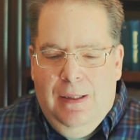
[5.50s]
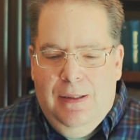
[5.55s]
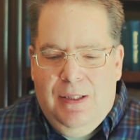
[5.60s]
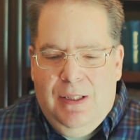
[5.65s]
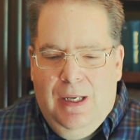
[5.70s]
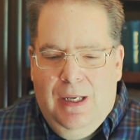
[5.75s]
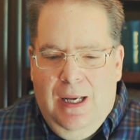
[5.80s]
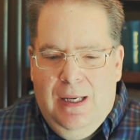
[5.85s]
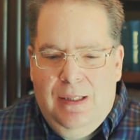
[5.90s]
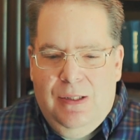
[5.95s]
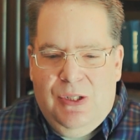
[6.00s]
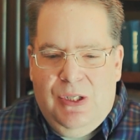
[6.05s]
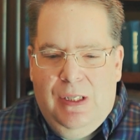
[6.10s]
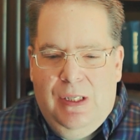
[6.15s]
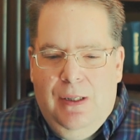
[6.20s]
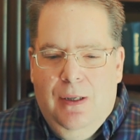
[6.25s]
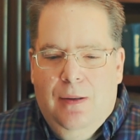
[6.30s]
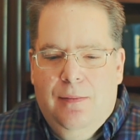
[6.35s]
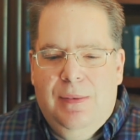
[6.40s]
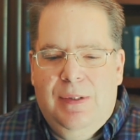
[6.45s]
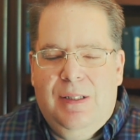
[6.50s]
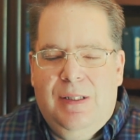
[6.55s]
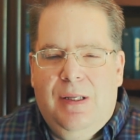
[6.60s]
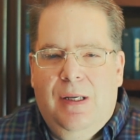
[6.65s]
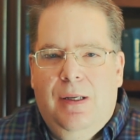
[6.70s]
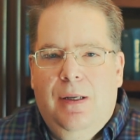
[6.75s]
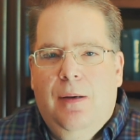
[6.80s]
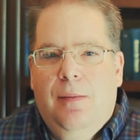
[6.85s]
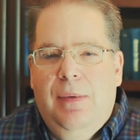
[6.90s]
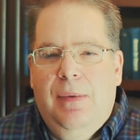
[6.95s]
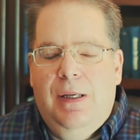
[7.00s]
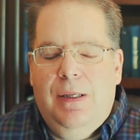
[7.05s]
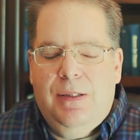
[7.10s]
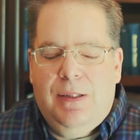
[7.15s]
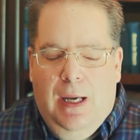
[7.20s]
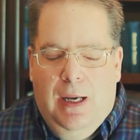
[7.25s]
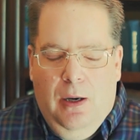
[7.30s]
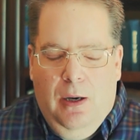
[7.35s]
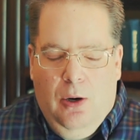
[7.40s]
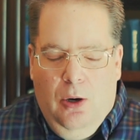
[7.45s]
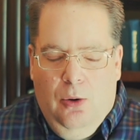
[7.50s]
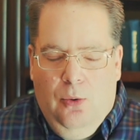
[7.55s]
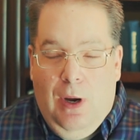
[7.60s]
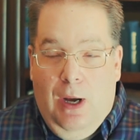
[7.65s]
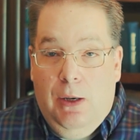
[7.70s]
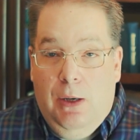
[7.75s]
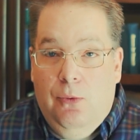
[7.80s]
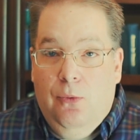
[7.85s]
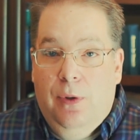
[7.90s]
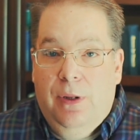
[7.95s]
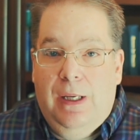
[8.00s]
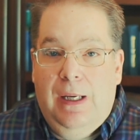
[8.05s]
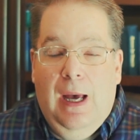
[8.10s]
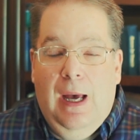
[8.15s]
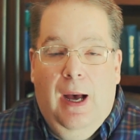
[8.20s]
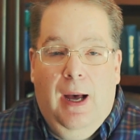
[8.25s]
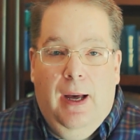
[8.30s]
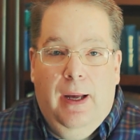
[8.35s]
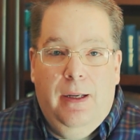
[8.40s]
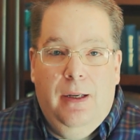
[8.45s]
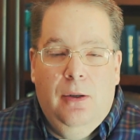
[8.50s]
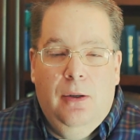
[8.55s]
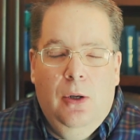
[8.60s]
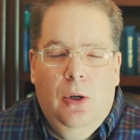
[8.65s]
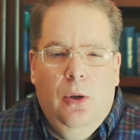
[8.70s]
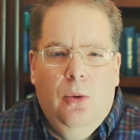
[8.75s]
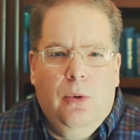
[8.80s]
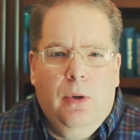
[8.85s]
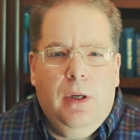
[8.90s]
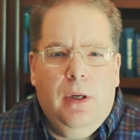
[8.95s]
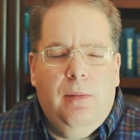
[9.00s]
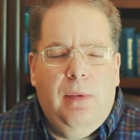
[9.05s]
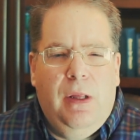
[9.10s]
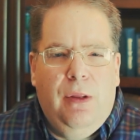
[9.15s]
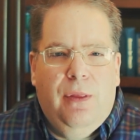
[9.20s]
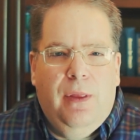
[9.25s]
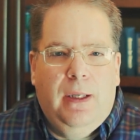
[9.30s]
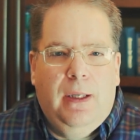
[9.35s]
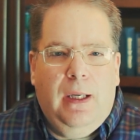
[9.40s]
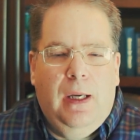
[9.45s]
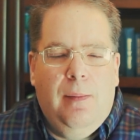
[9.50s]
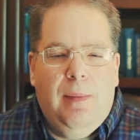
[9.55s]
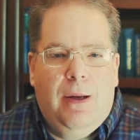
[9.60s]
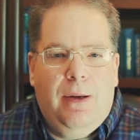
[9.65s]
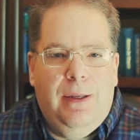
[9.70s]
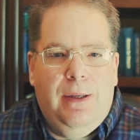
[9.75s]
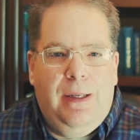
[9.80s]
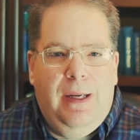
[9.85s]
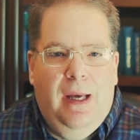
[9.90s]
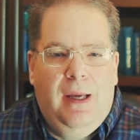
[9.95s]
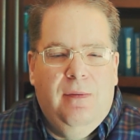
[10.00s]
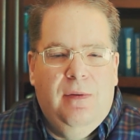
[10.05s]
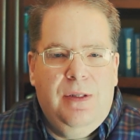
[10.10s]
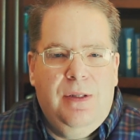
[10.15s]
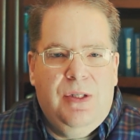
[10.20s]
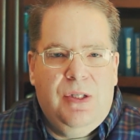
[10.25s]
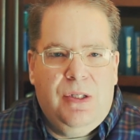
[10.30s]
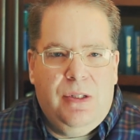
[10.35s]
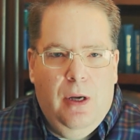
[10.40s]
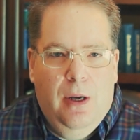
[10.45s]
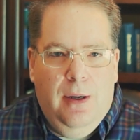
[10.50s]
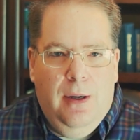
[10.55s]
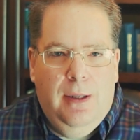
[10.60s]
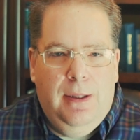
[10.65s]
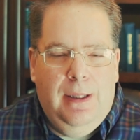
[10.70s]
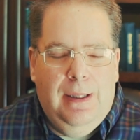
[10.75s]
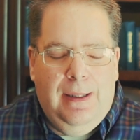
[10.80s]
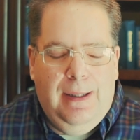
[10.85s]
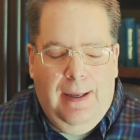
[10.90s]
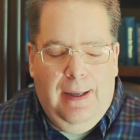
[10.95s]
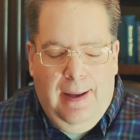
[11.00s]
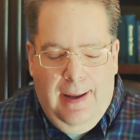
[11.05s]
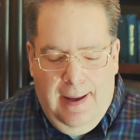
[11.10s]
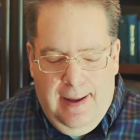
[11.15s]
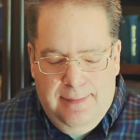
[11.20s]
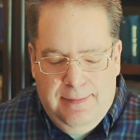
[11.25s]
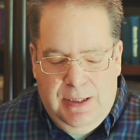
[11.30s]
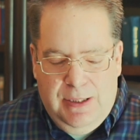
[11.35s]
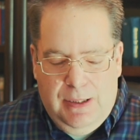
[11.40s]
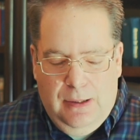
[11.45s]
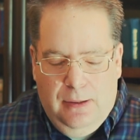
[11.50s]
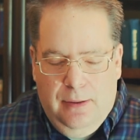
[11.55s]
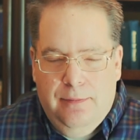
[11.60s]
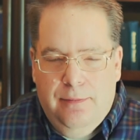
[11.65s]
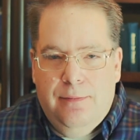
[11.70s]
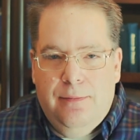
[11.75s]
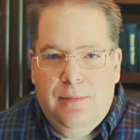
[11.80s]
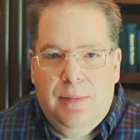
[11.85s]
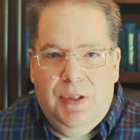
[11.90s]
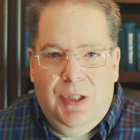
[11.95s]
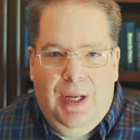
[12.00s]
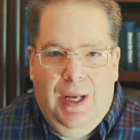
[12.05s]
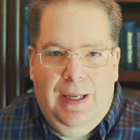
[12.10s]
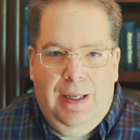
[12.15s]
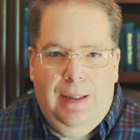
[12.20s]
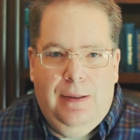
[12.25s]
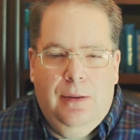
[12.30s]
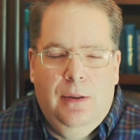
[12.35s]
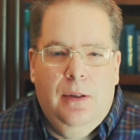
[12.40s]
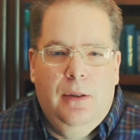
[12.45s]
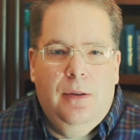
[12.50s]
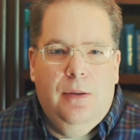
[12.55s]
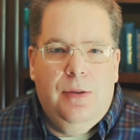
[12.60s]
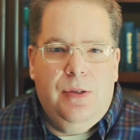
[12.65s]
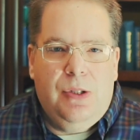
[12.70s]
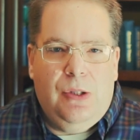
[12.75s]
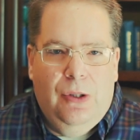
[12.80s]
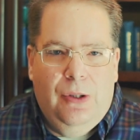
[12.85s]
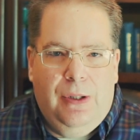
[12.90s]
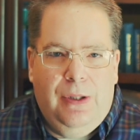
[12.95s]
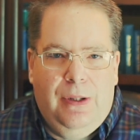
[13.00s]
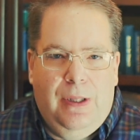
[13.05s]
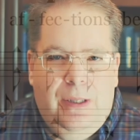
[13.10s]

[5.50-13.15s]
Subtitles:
Today's hymn, it's the hymn, Is Thy Heart Right with God? We're going to be thinking about David's son, Absalom, today. Let's look at